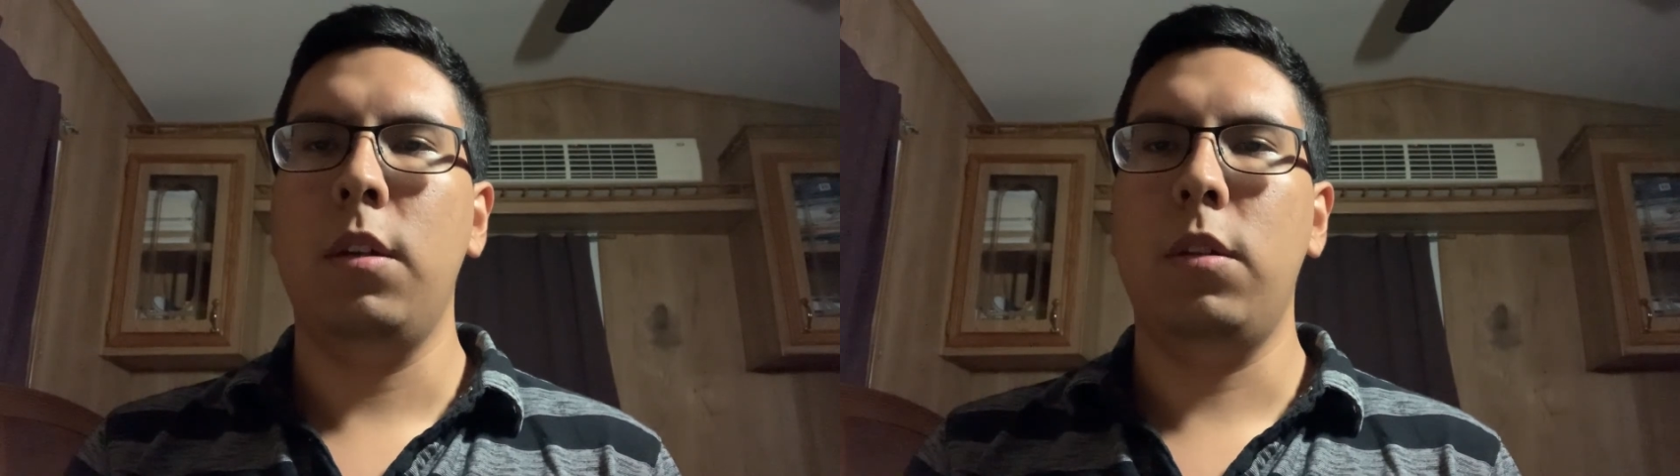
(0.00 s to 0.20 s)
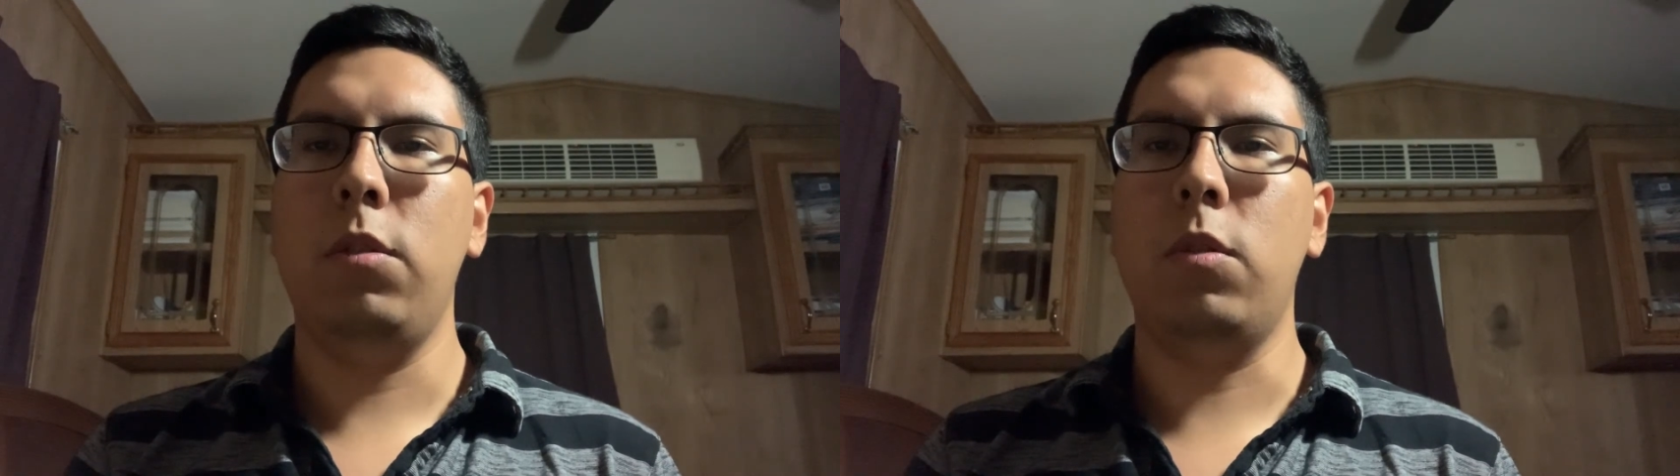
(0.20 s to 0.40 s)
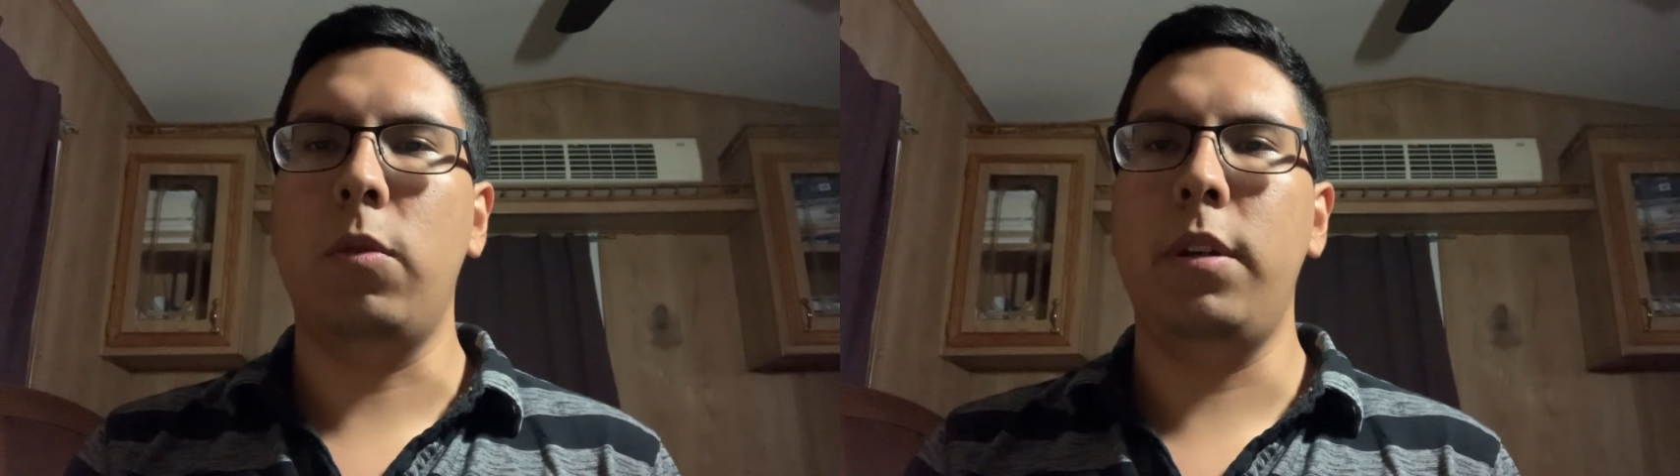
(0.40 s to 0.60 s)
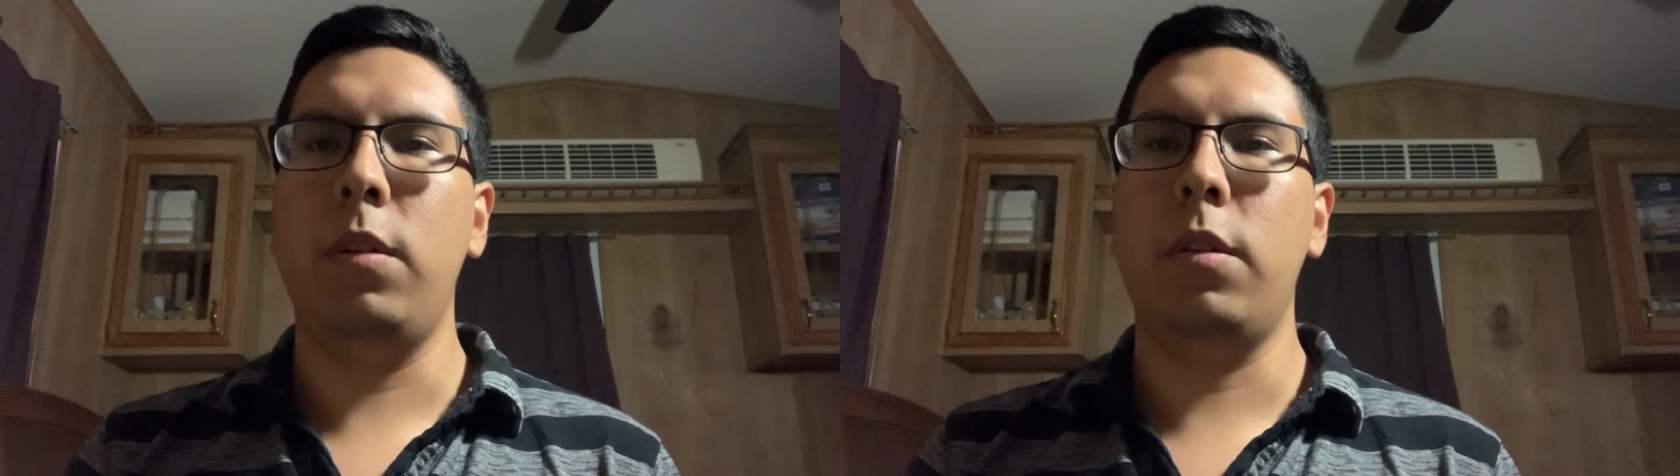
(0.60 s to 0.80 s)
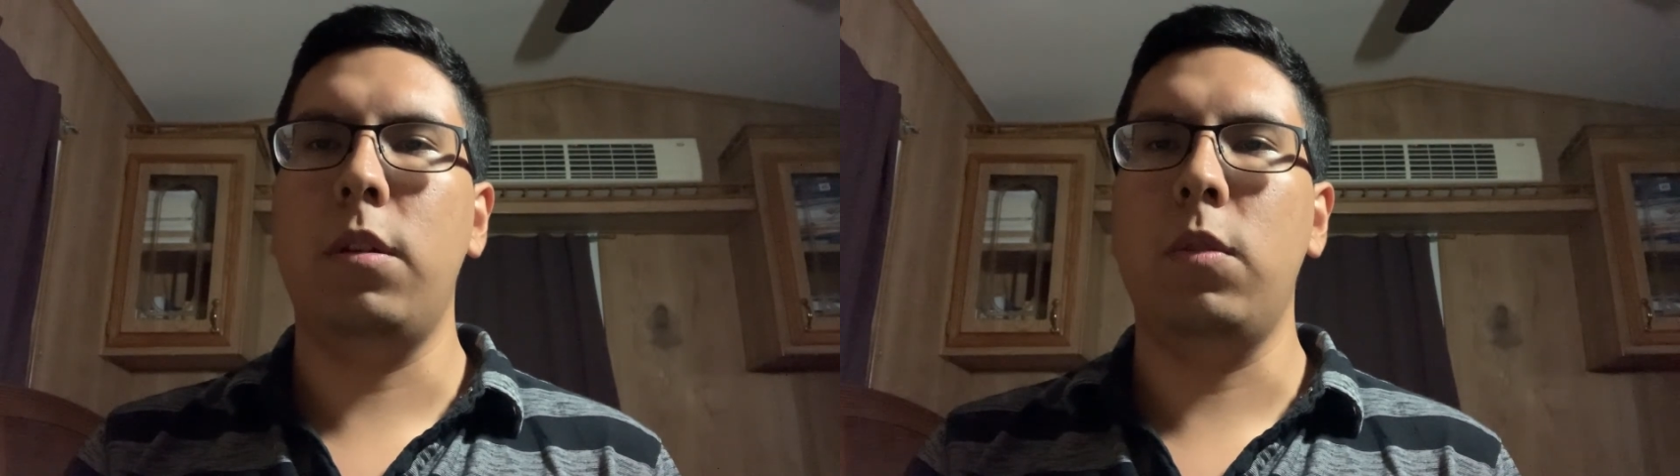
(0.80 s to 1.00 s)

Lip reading: Do you agree? Do you